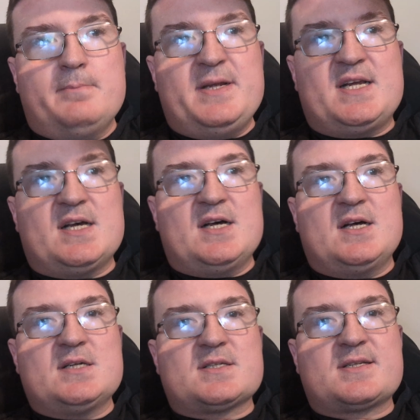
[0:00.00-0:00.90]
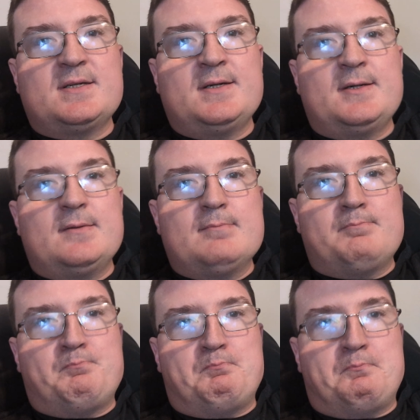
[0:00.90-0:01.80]
because
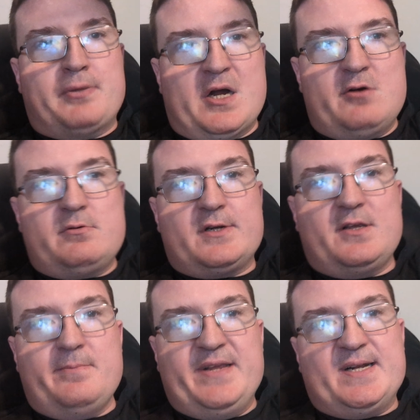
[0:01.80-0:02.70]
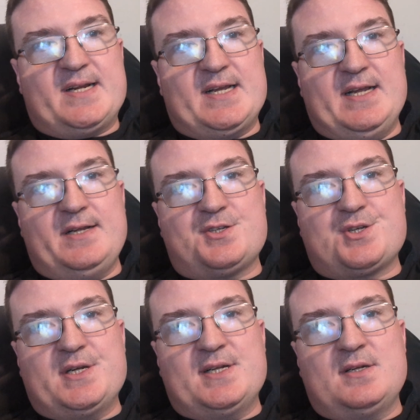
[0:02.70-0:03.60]
boat
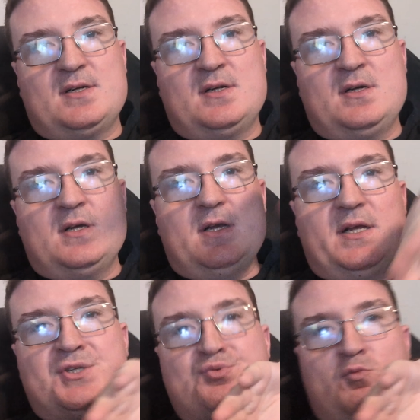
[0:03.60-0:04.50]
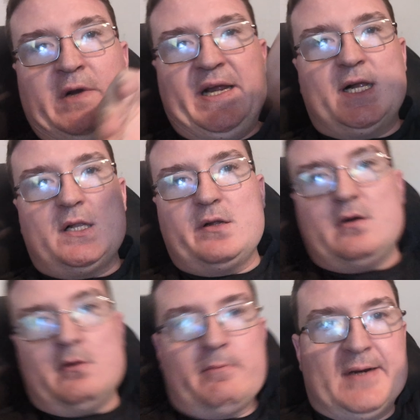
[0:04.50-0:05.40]
communication is
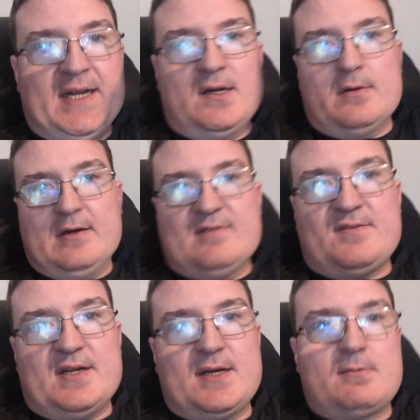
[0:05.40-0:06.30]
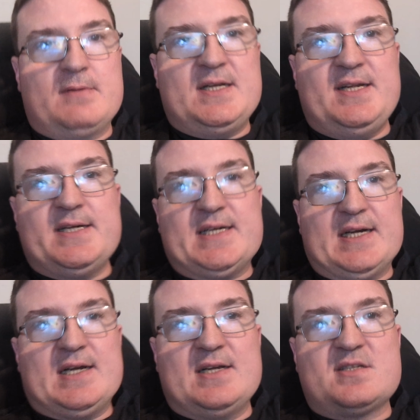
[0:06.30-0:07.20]
well aware of like when you
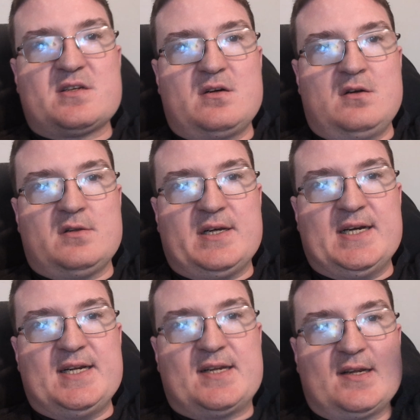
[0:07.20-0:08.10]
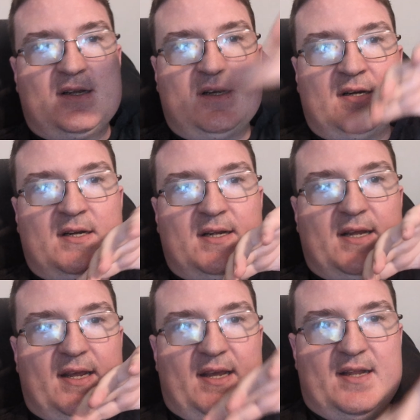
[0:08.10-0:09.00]
guys are like
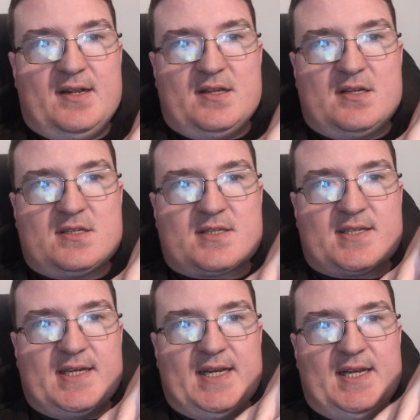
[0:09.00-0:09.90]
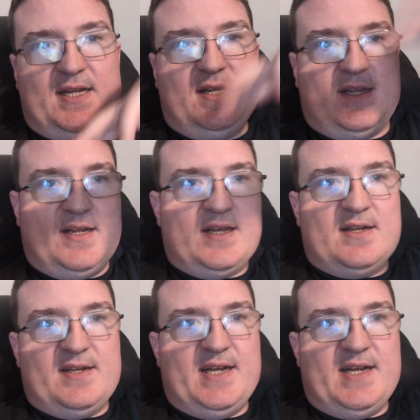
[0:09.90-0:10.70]
in the sea in